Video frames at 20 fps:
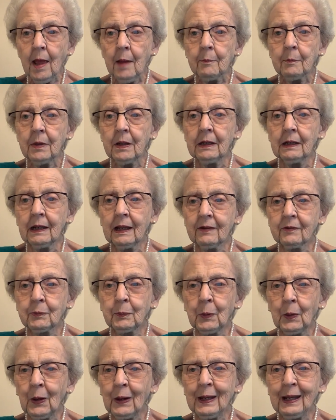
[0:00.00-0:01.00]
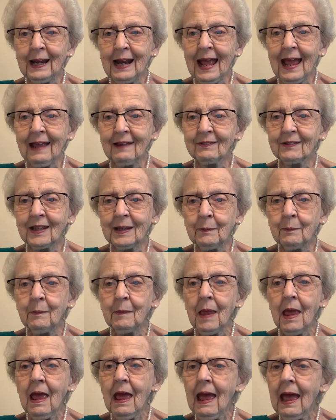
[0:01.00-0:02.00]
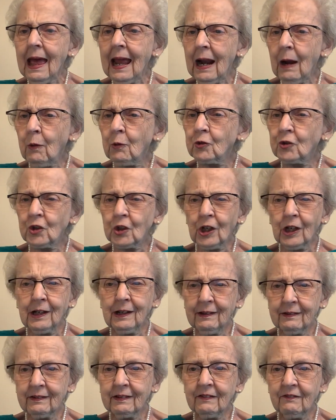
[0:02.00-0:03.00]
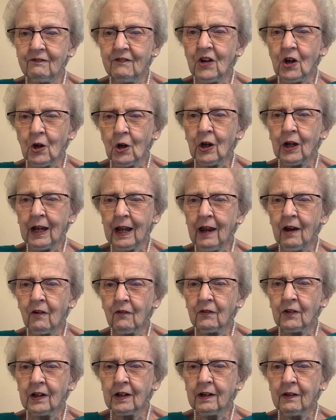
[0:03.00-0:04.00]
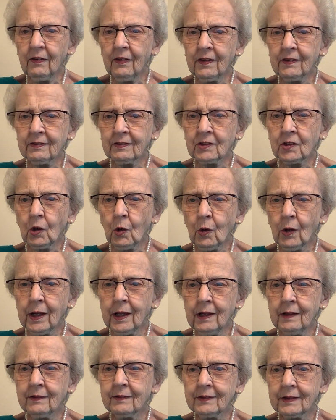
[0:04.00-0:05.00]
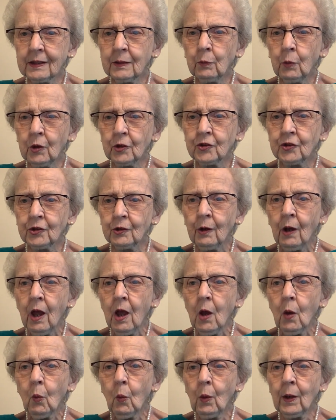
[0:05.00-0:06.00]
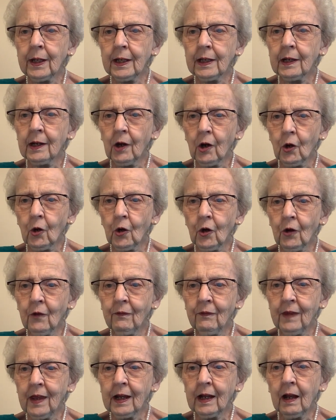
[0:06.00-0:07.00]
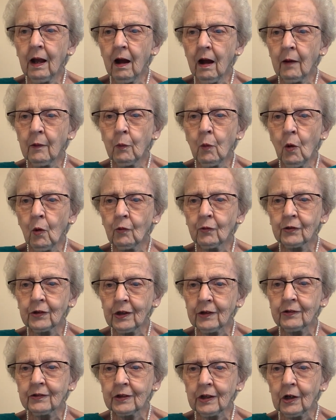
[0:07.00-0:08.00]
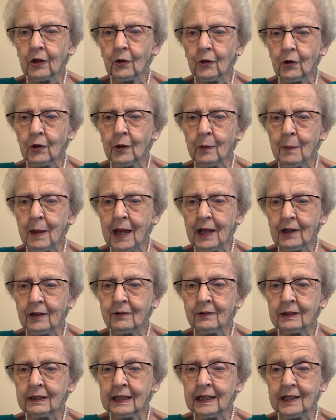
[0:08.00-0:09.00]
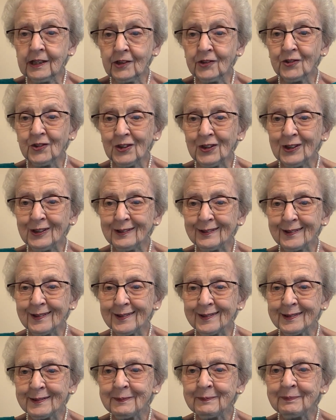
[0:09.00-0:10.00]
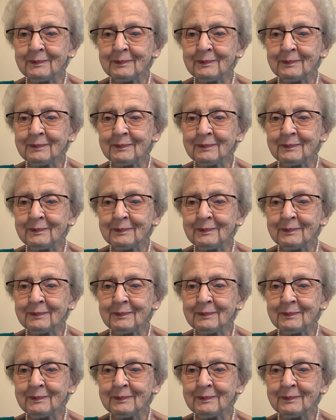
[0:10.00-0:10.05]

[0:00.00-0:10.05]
But let's pray and ask Him. And I want you to listen very carefully to this story and see what we can learn that God wants us to learn about King Jesus.